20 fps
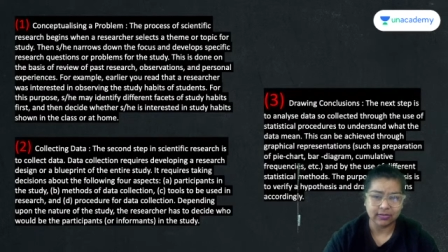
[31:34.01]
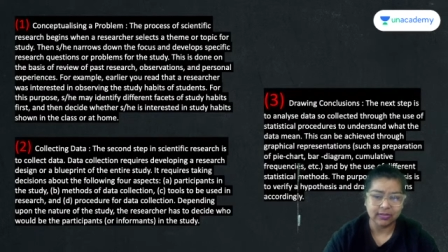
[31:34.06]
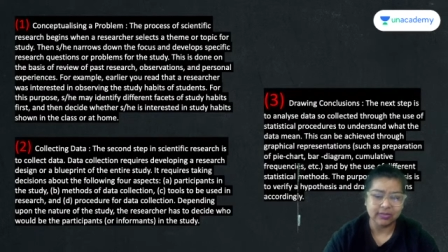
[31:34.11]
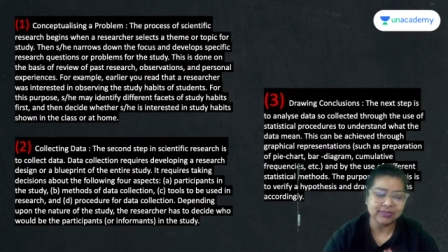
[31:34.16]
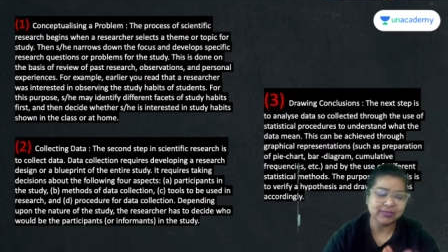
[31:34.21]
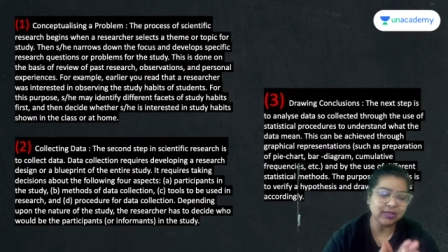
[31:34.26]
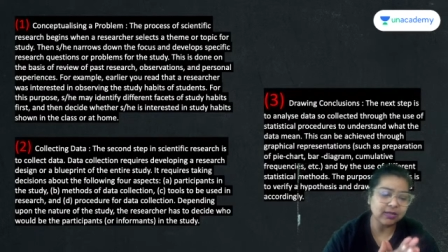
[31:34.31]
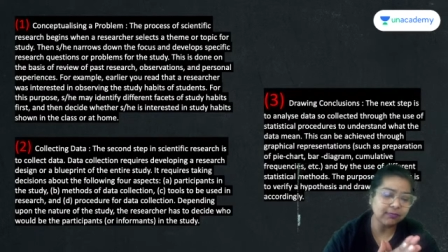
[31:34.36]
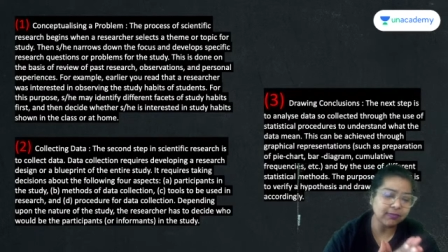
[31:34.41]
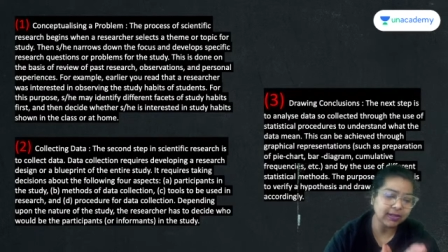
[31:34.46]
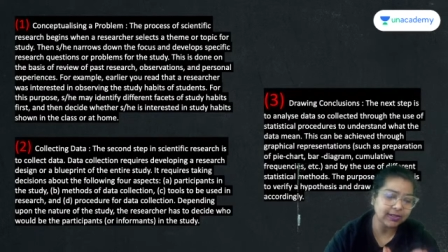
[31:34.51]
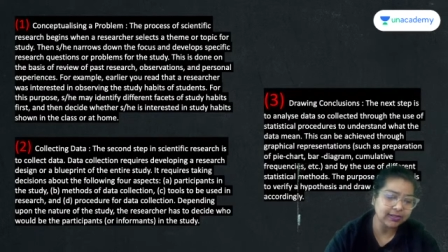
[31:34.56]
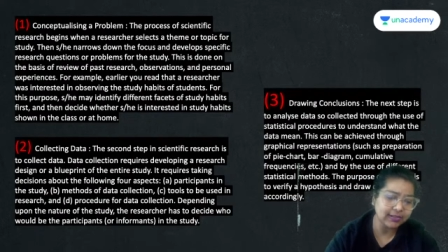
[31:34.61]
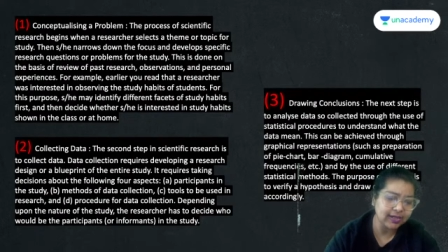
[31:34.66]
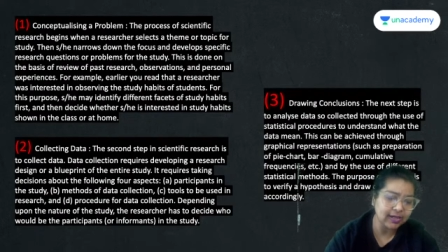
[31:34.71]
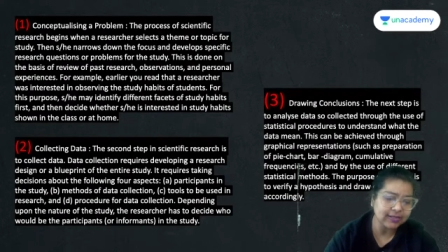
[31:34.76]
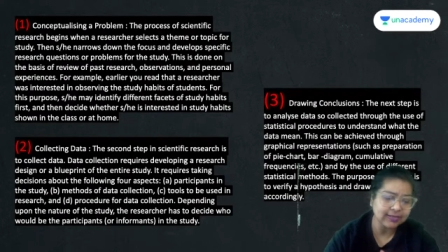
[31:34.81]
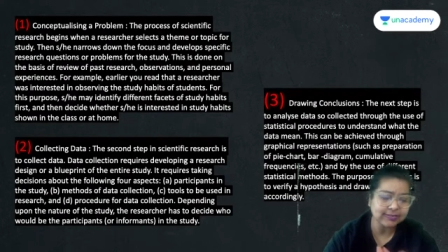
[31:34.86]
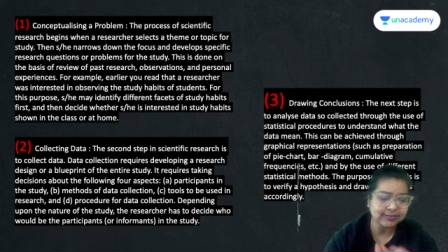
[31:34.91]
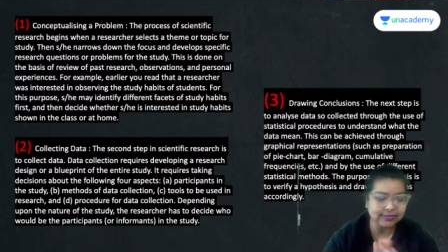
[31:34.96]
Some are
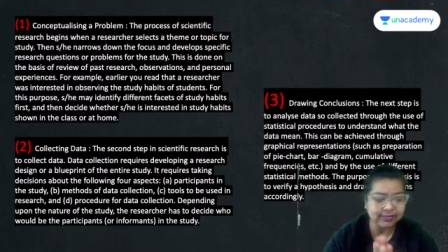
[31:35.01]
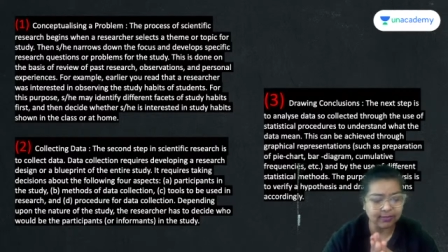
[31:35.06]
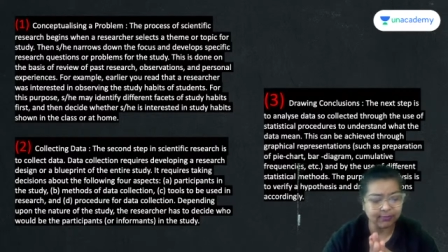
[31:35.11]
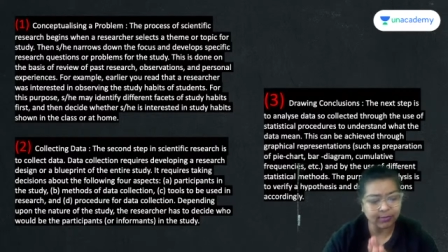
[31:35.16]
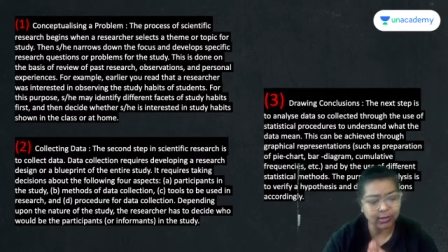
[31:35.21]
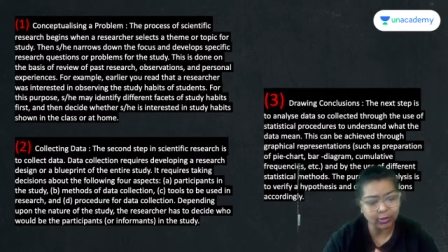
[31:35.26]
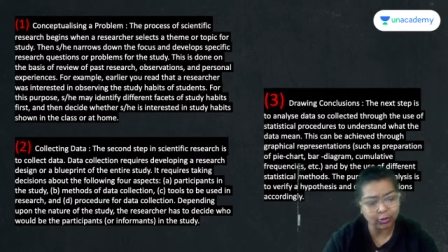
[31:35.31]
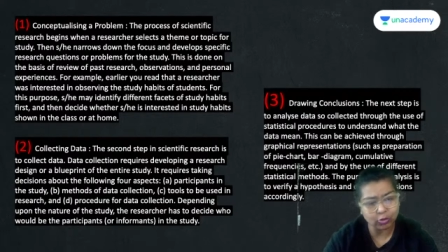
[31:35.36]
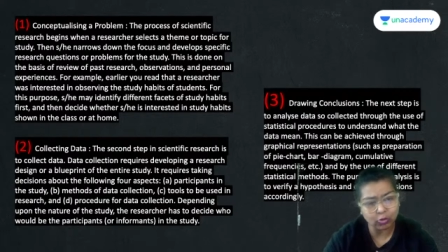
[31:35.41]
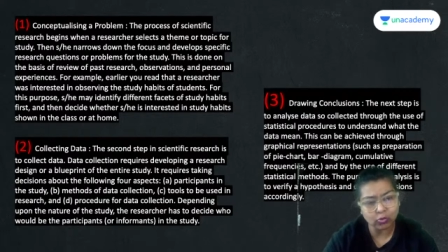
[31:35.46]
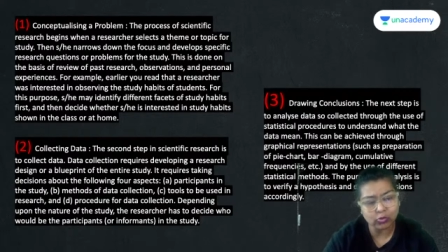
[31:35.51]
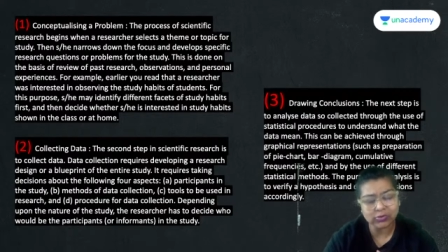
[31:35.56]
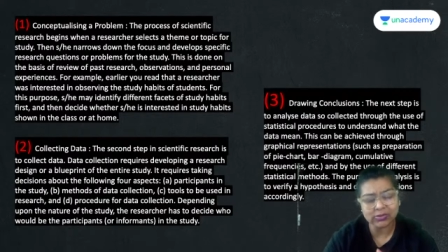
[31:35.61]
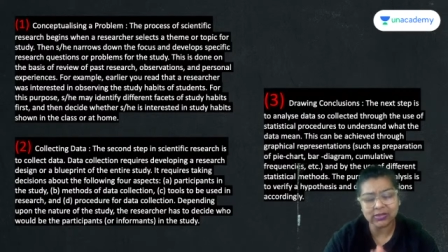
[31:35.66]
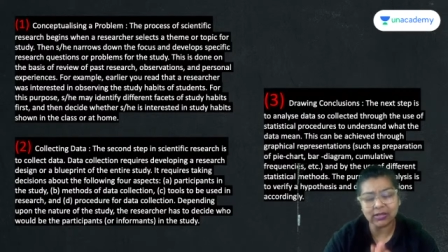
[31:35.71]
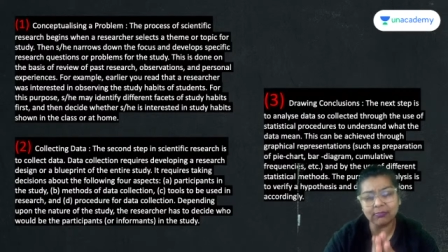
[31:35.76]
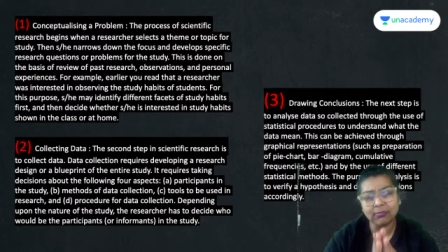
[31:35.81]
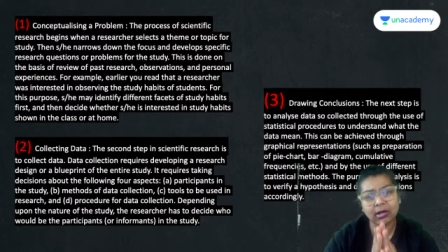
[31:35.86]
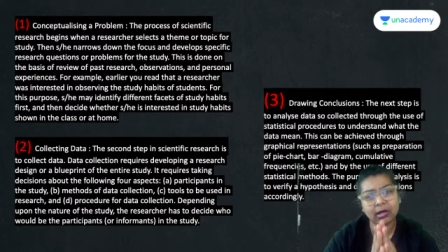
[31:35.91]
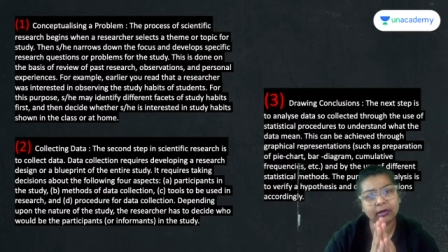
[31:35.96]
yes, some are no,
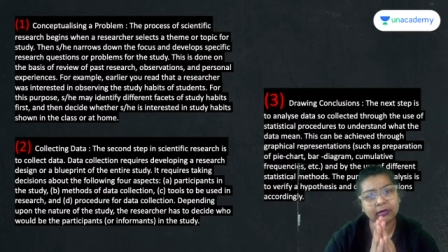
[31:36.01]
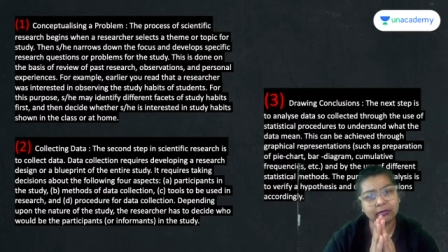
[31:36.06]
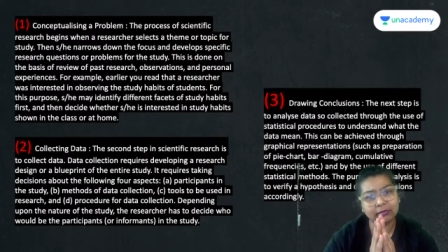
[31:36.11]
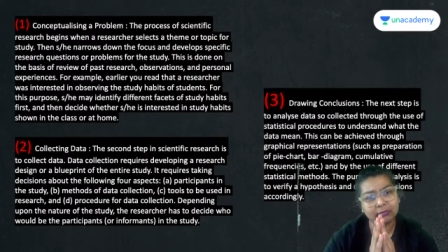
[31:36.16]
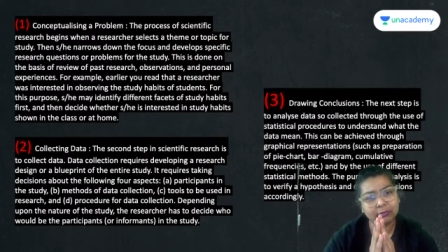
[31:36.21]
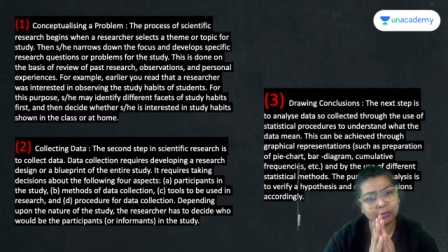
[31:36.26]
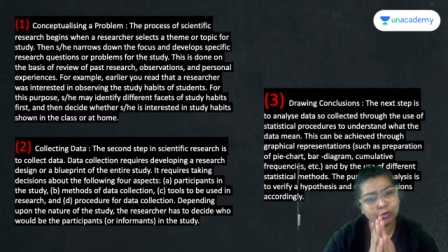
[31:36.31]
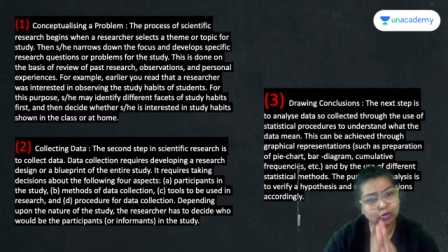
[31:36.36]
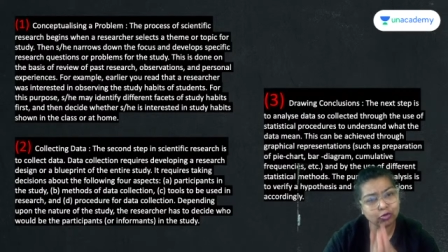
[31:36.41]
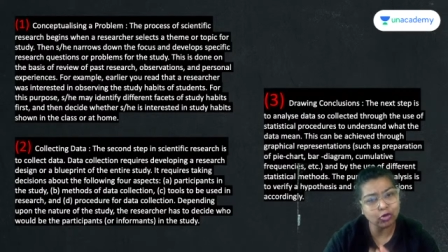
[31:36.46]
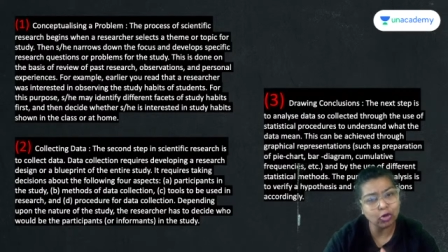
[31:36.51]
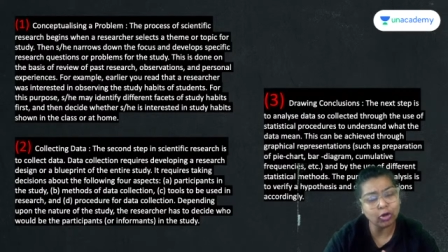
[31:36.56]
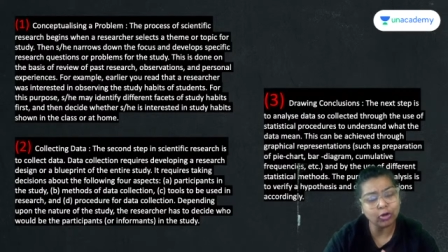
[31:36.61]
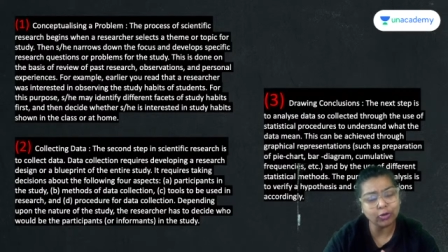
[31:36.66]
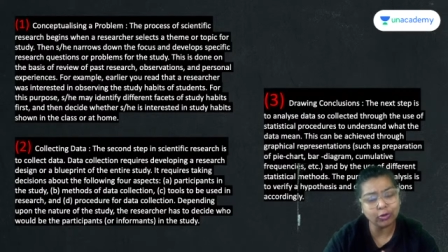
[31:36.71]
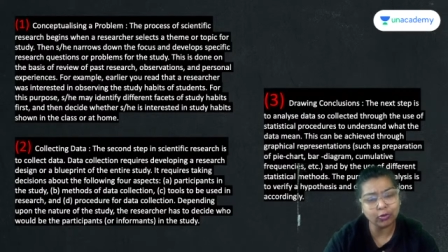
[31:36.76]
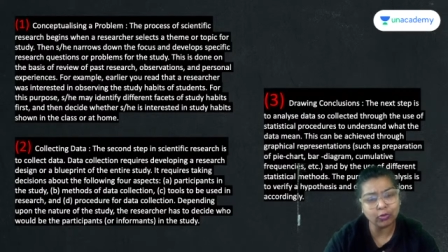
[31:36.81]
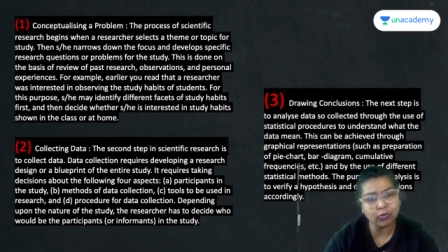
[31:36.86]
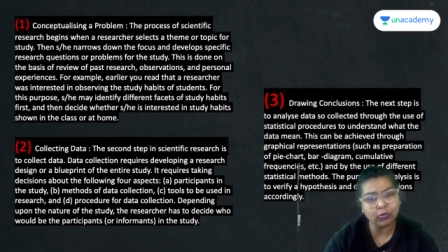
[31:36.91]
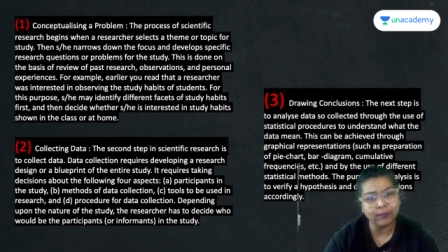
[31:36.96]
some are do
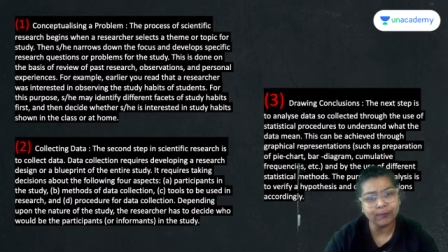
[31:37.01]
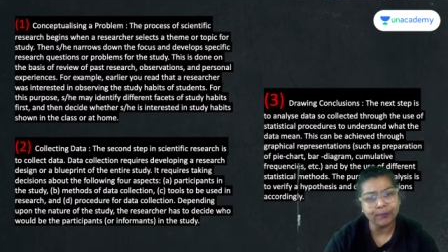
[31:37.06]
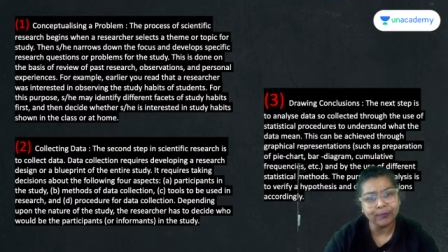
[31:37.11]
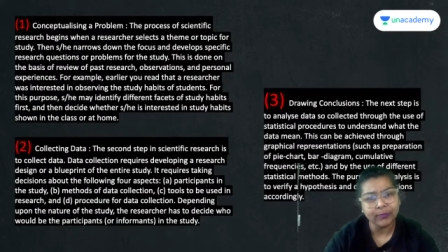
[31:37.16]
not know,